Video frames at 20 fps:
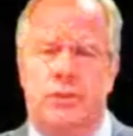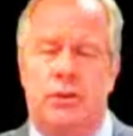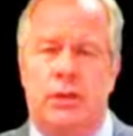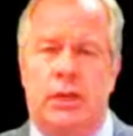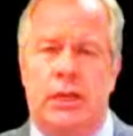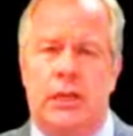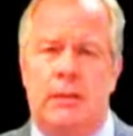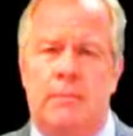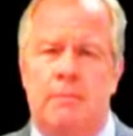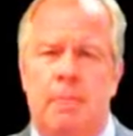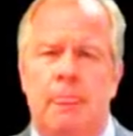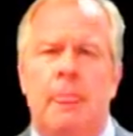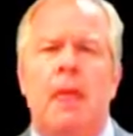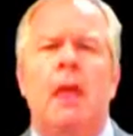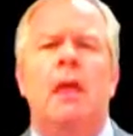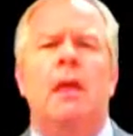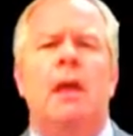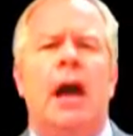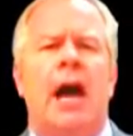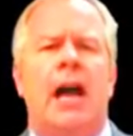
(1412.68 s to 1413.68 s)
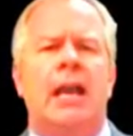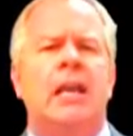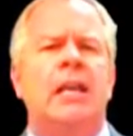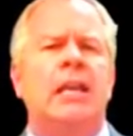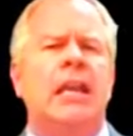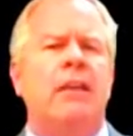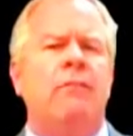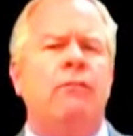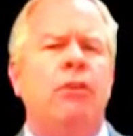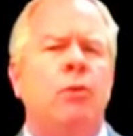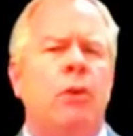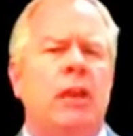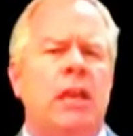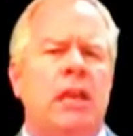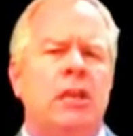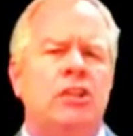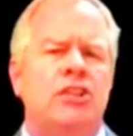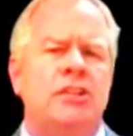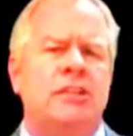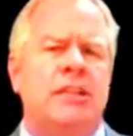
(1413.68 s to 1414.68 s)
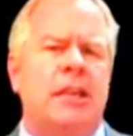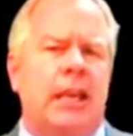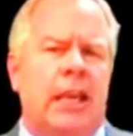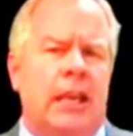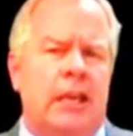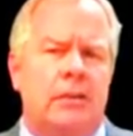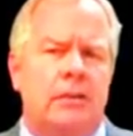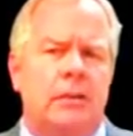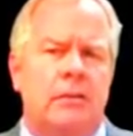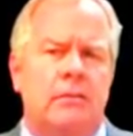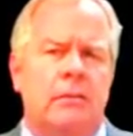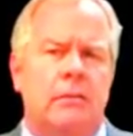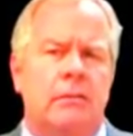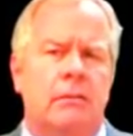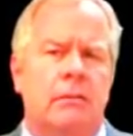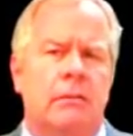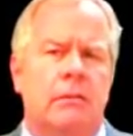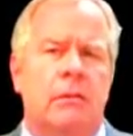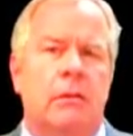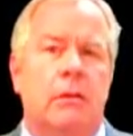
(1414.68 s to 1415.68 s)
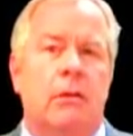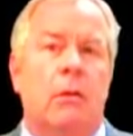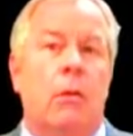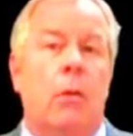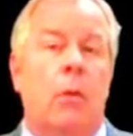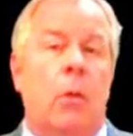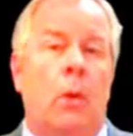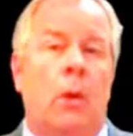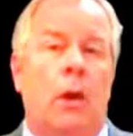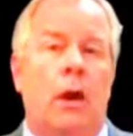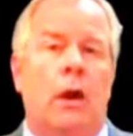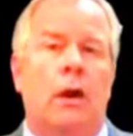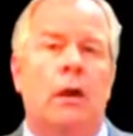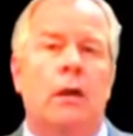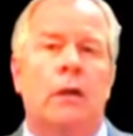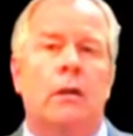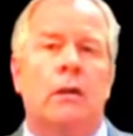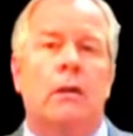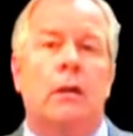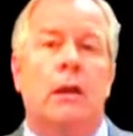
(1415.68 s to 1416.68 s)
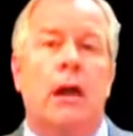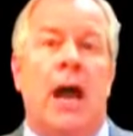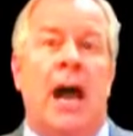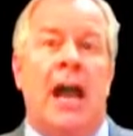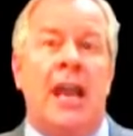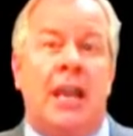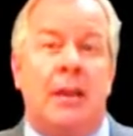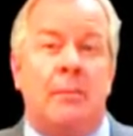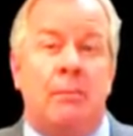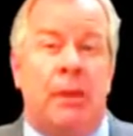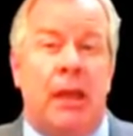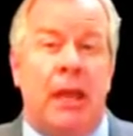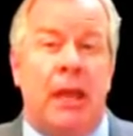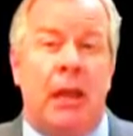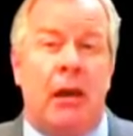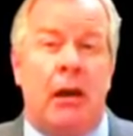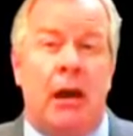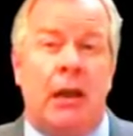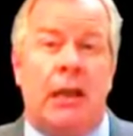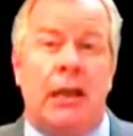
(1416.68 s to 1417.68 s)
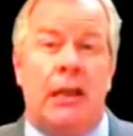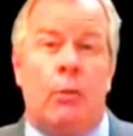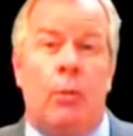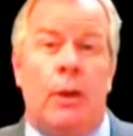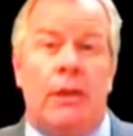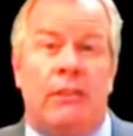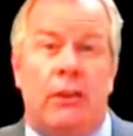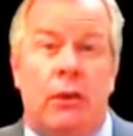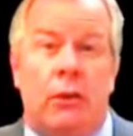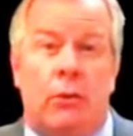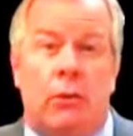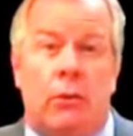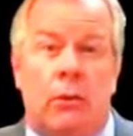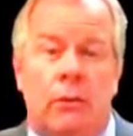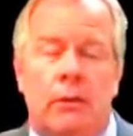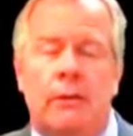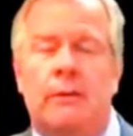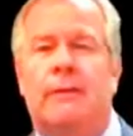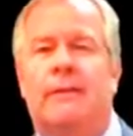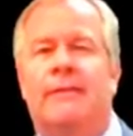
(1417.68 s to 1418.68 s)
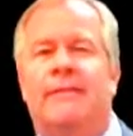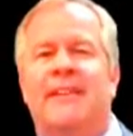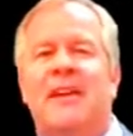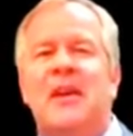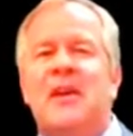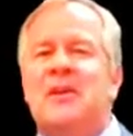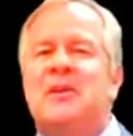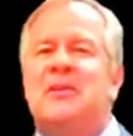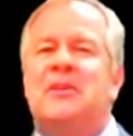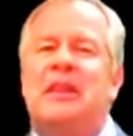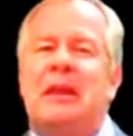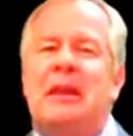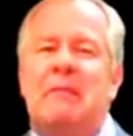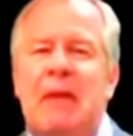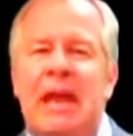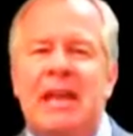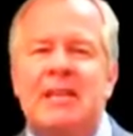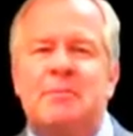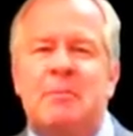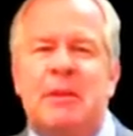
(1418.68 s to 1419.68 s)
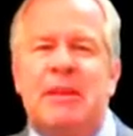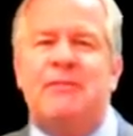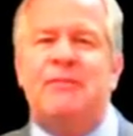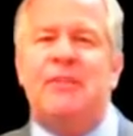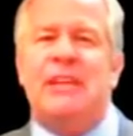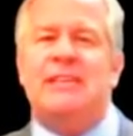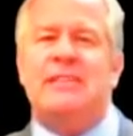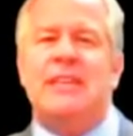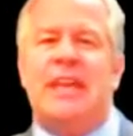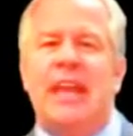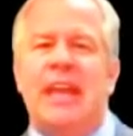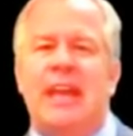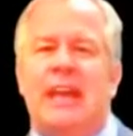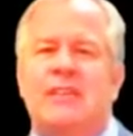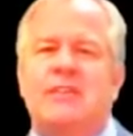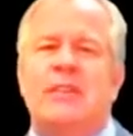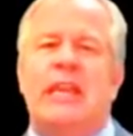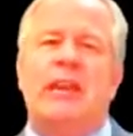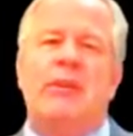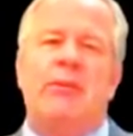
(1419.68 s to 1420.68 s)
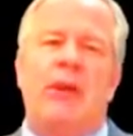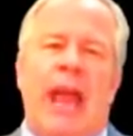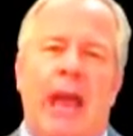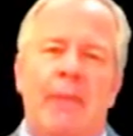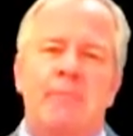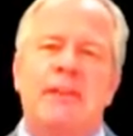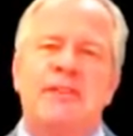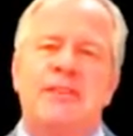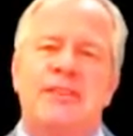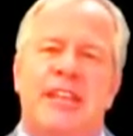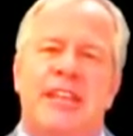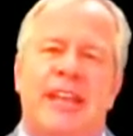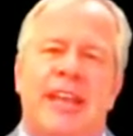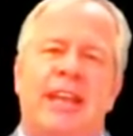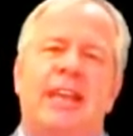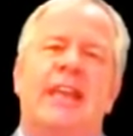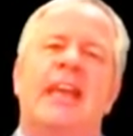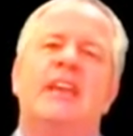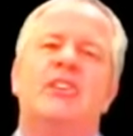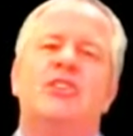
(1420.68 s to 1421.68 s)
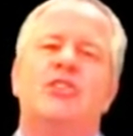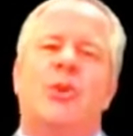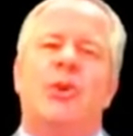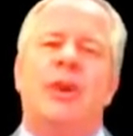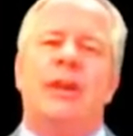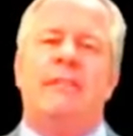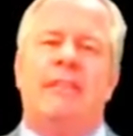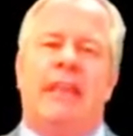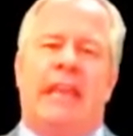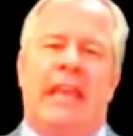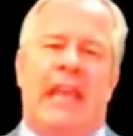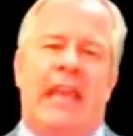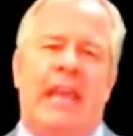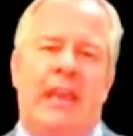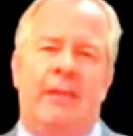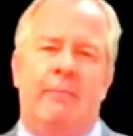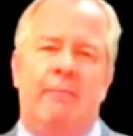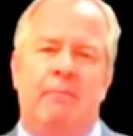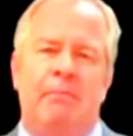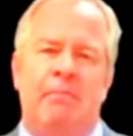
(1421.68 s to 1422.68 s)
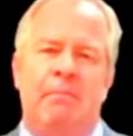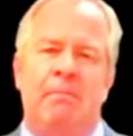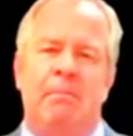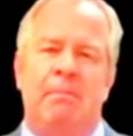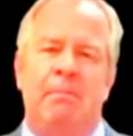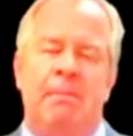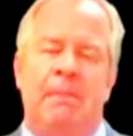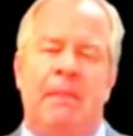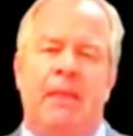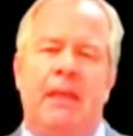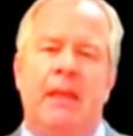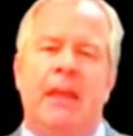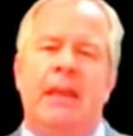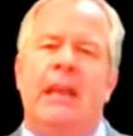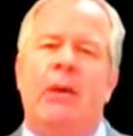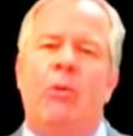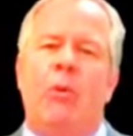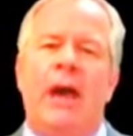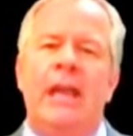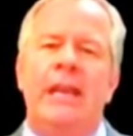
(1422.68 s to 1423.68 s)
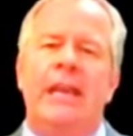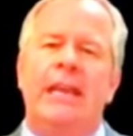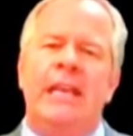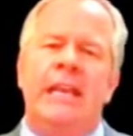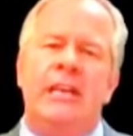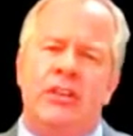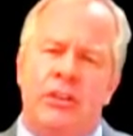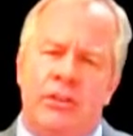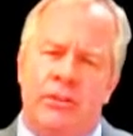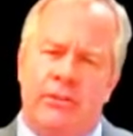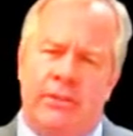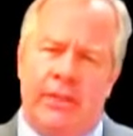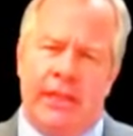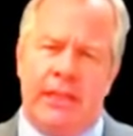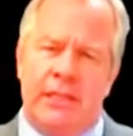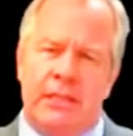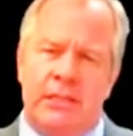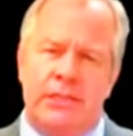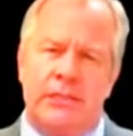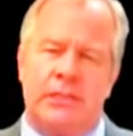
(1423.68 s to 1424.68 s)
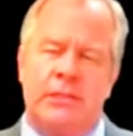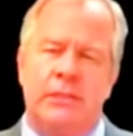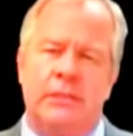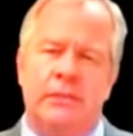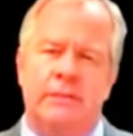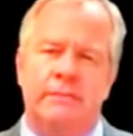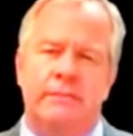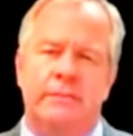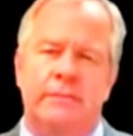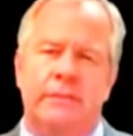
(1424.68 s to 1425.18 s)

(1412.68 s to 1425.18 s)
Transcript: sternly. I can give you each a ticket, or I can play hockey with you. To the amazement of these kids, he grabbed a stick and joined the game. Now, why did he do this?